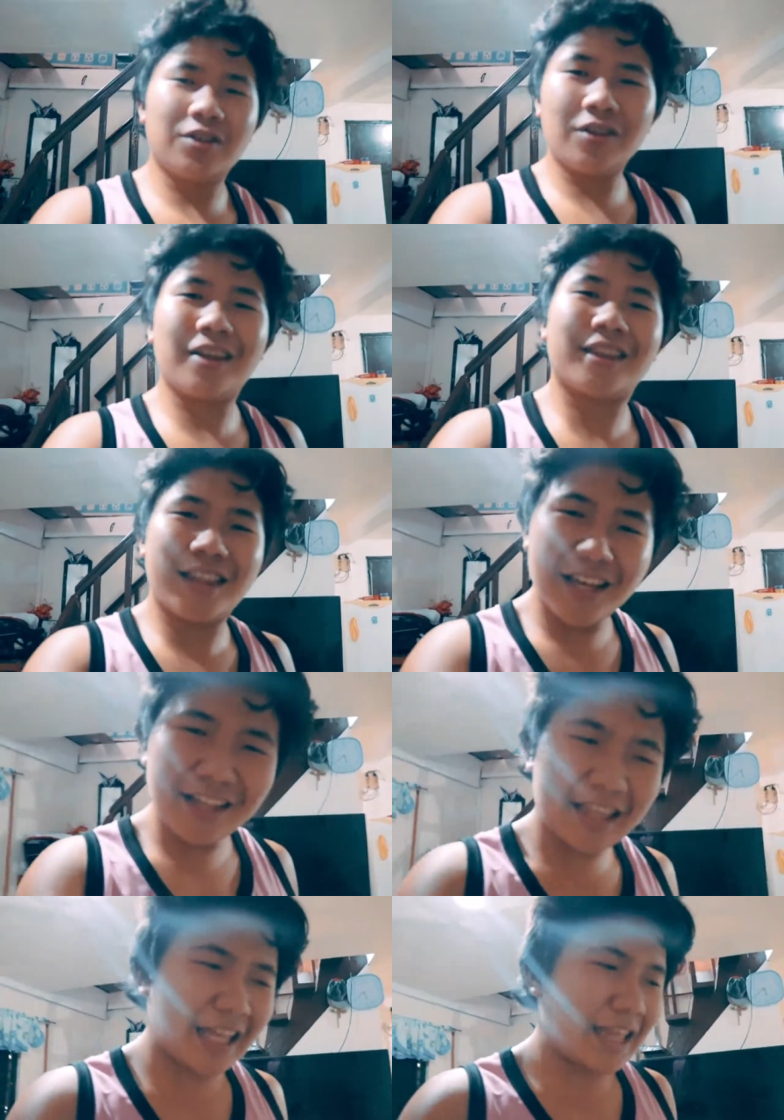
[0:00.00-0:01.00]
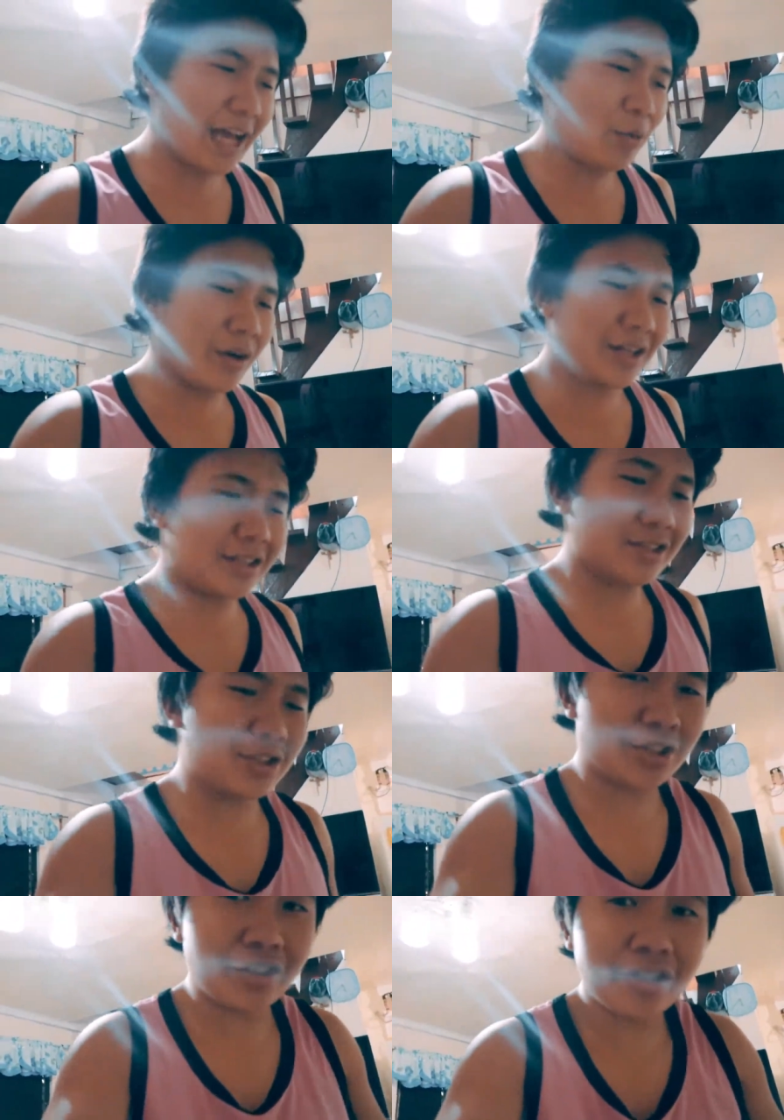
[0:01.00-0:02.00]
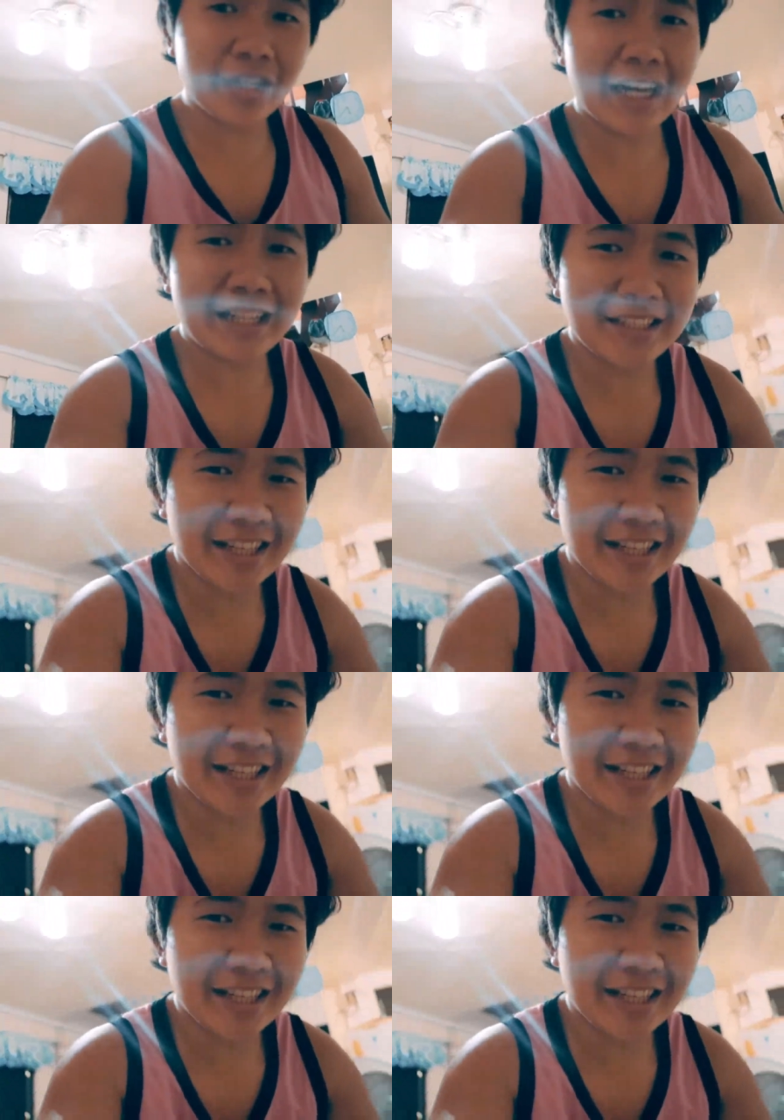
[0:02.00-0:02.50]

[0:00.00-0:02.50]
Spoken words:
So the thing that I wanted to show you guys